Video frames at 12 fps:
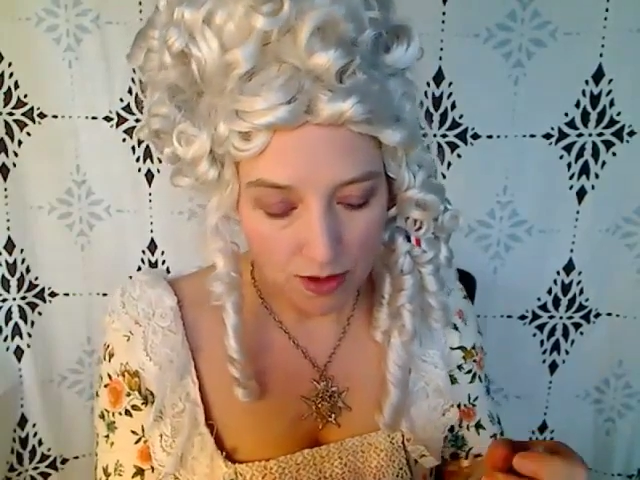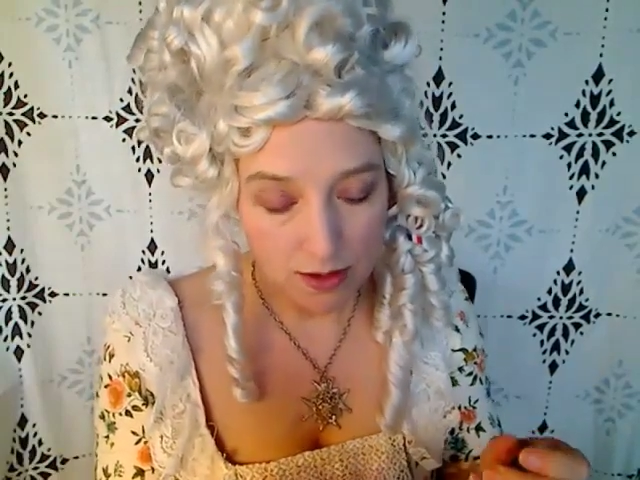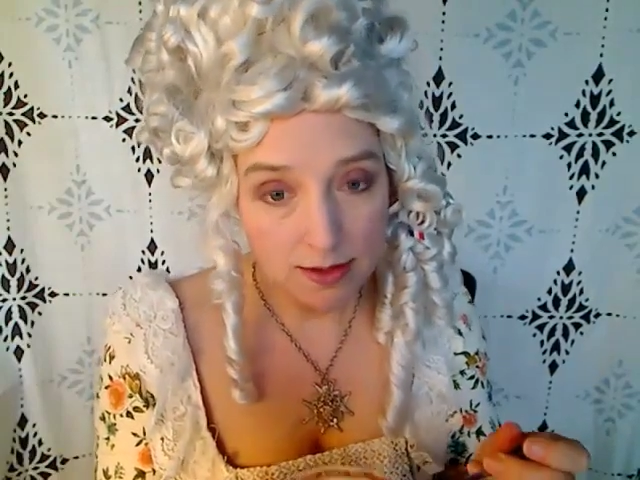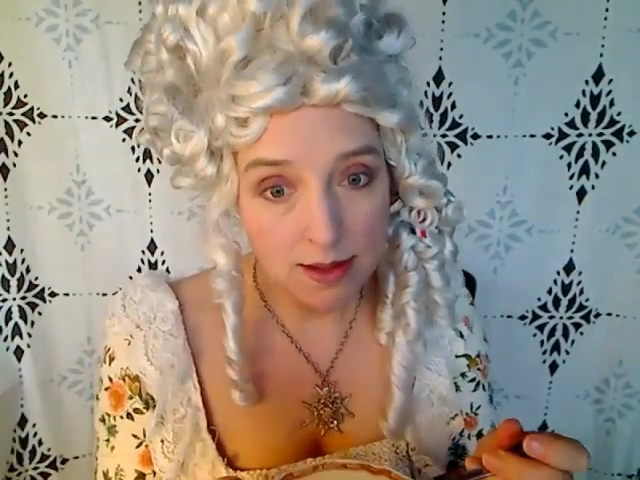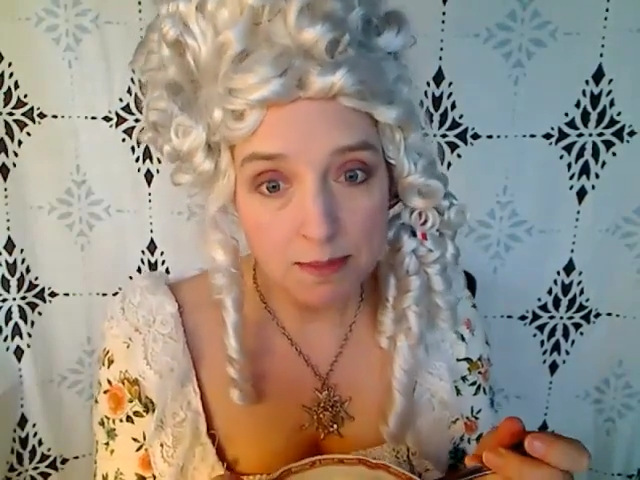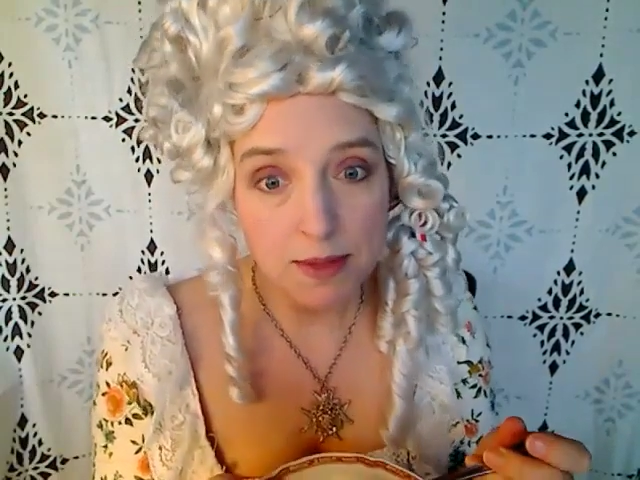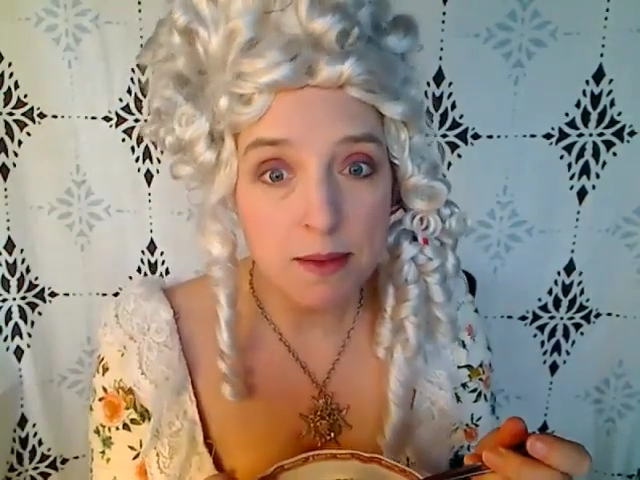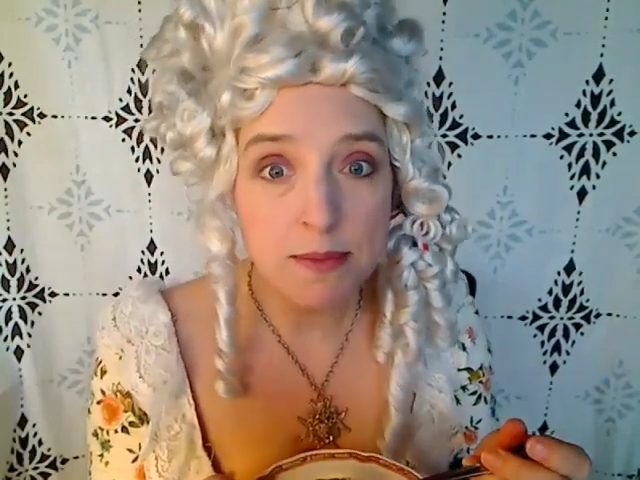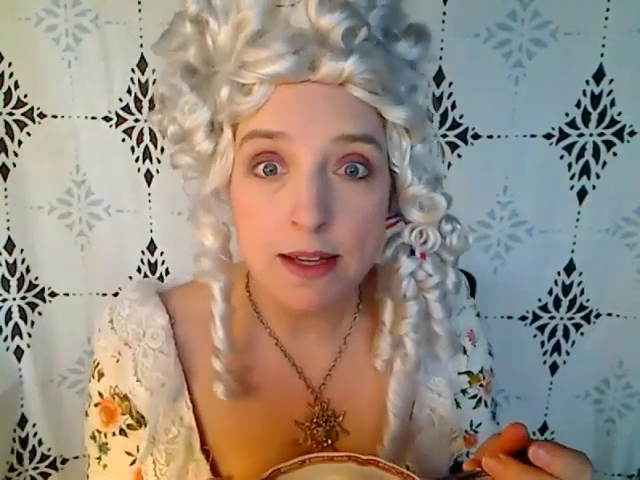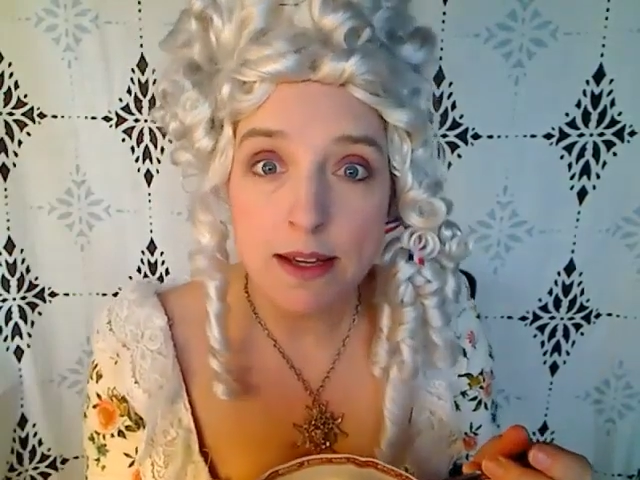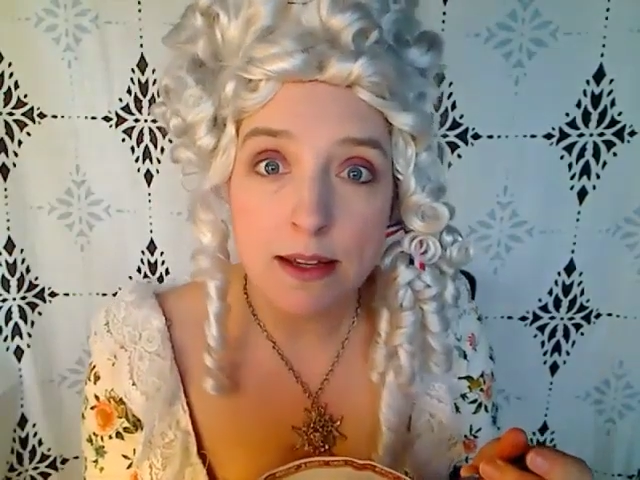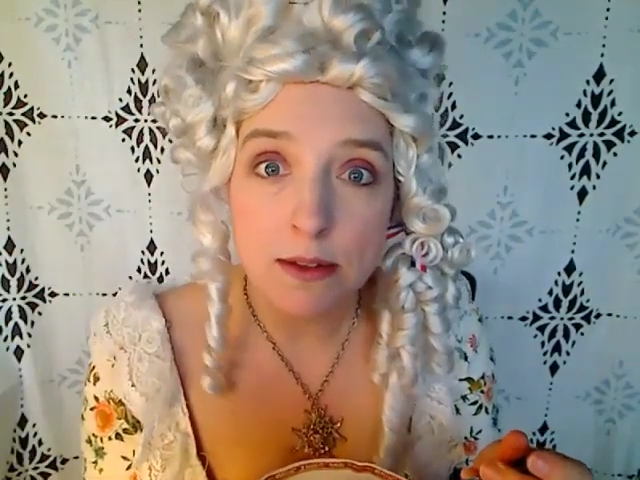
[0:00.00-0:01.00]
Sometimes
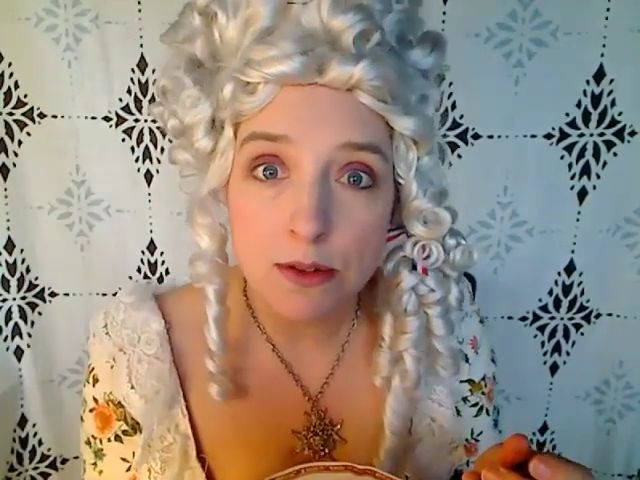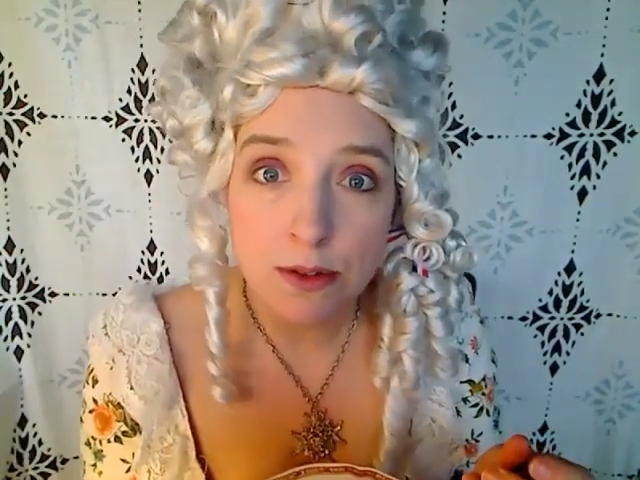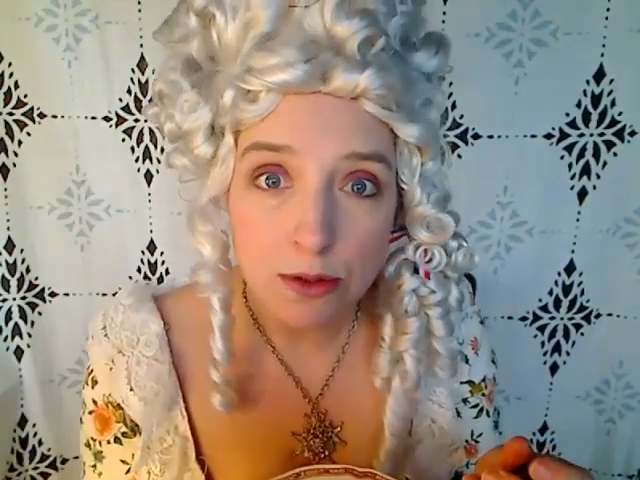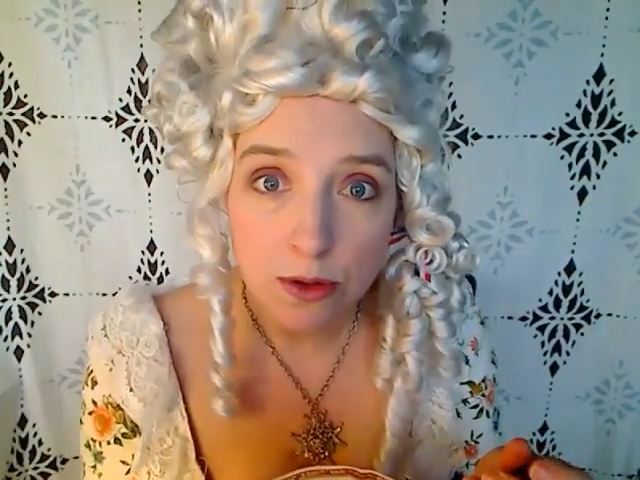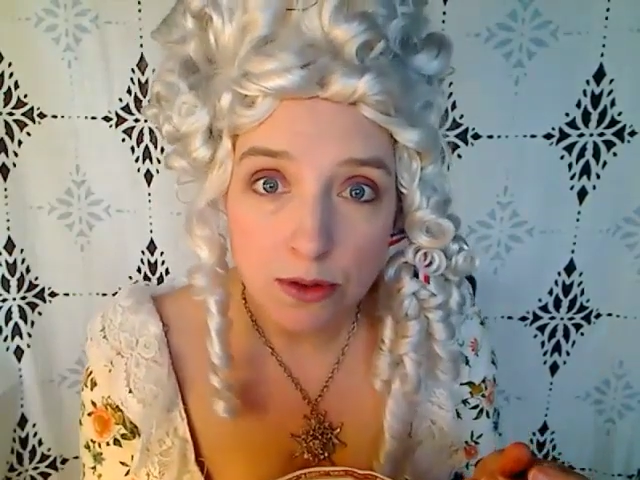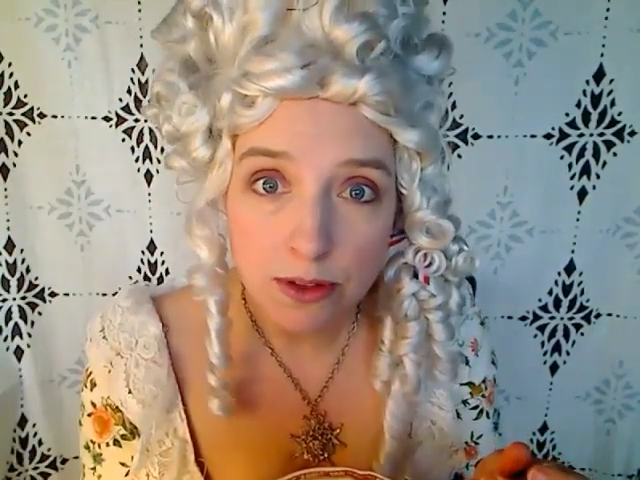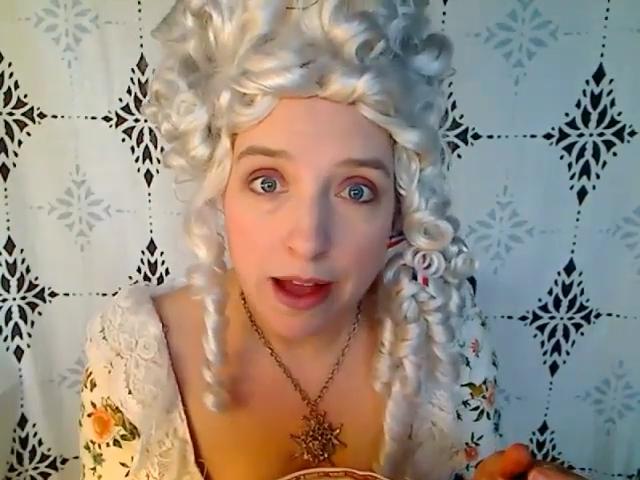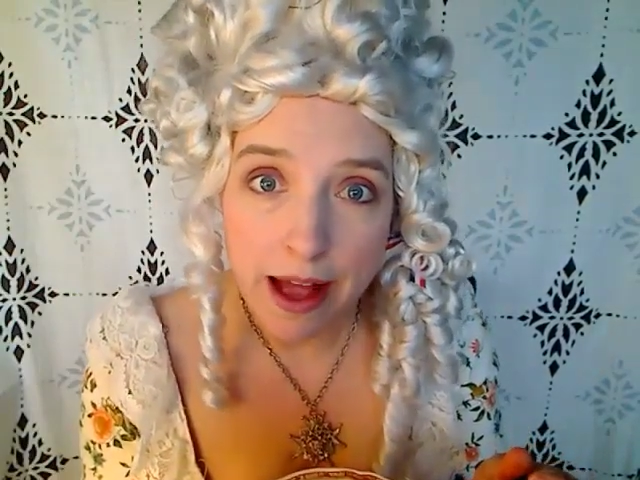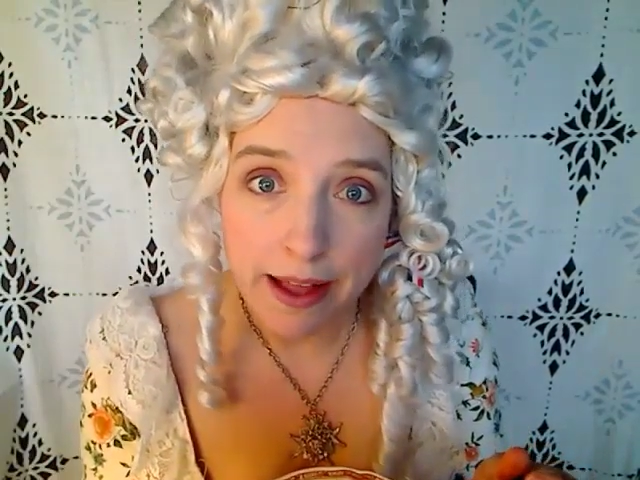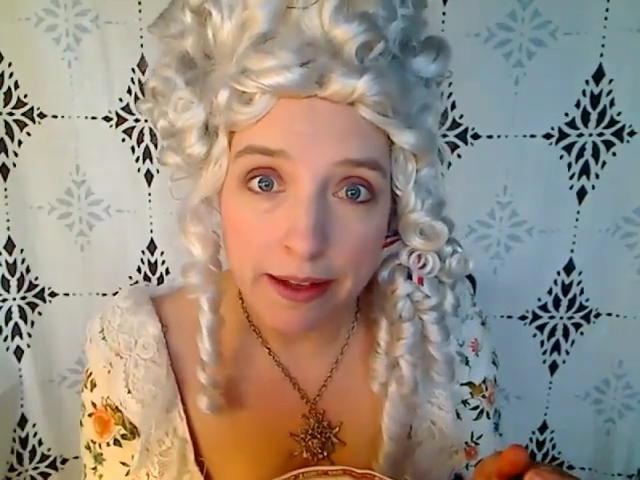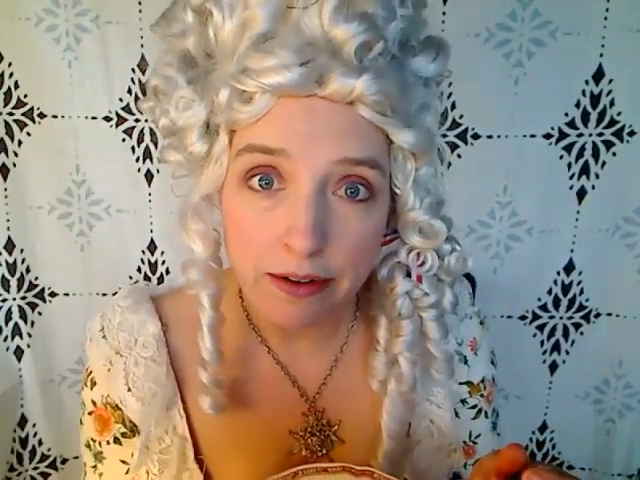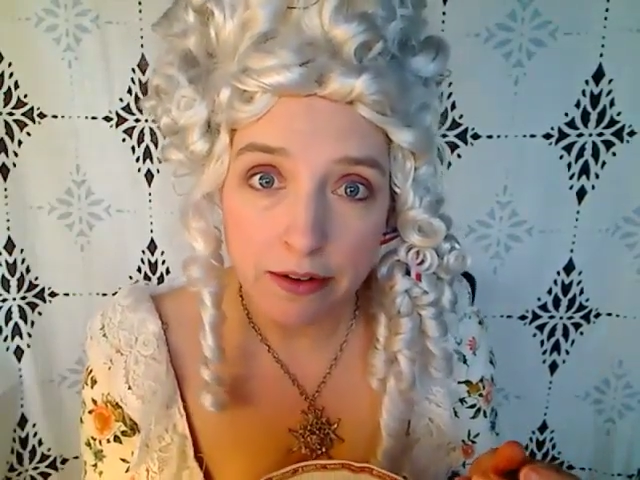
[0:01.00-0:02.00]
I get so
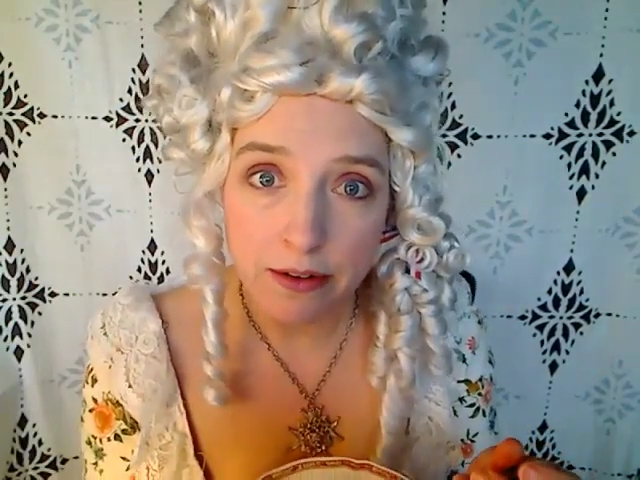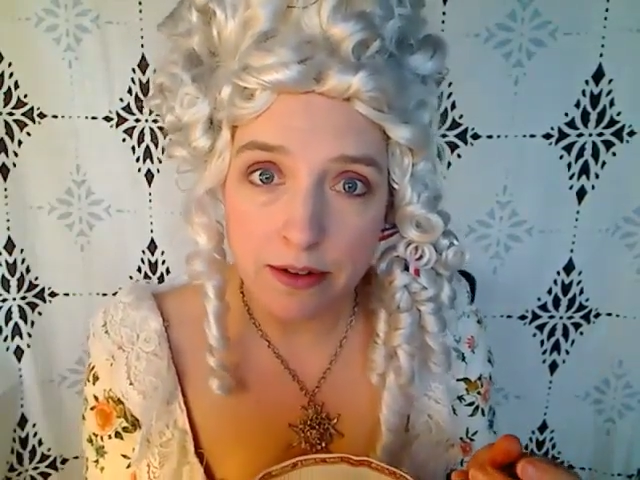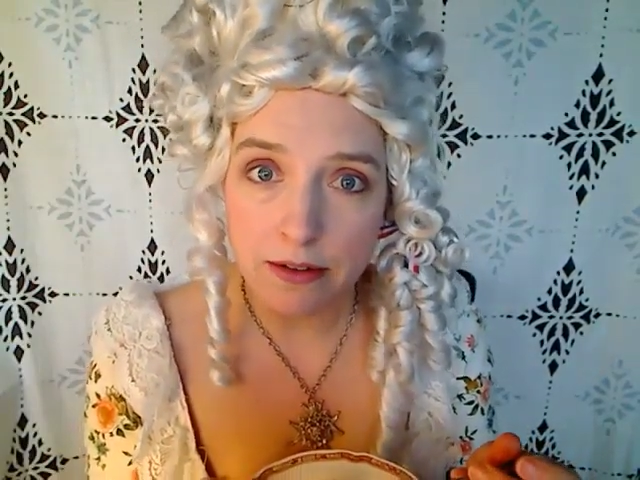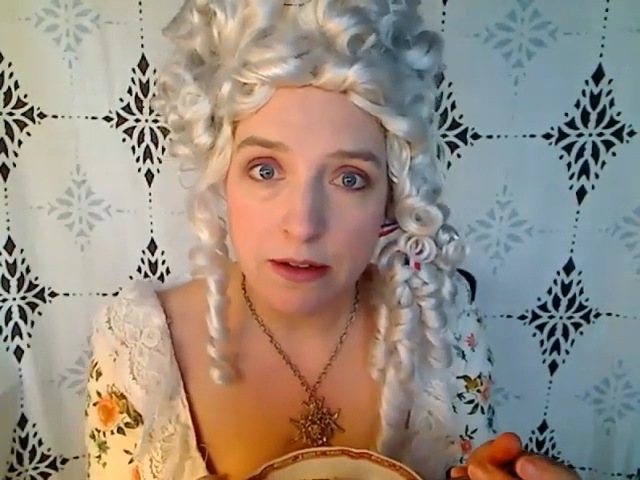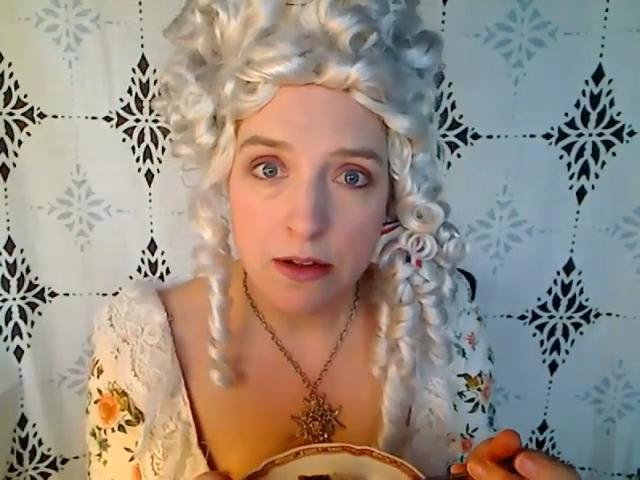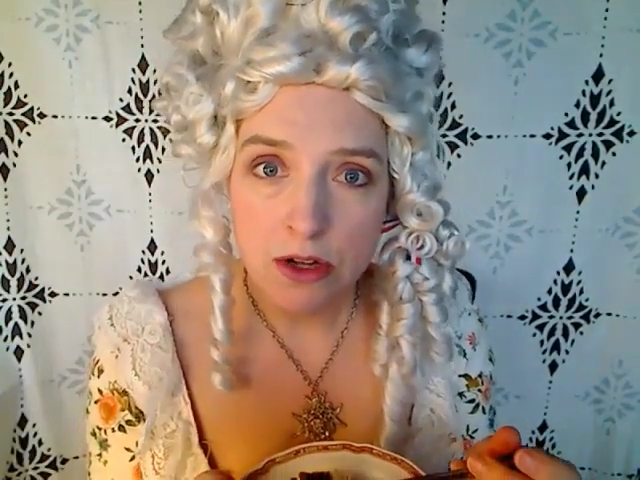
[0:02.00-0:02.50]
tired and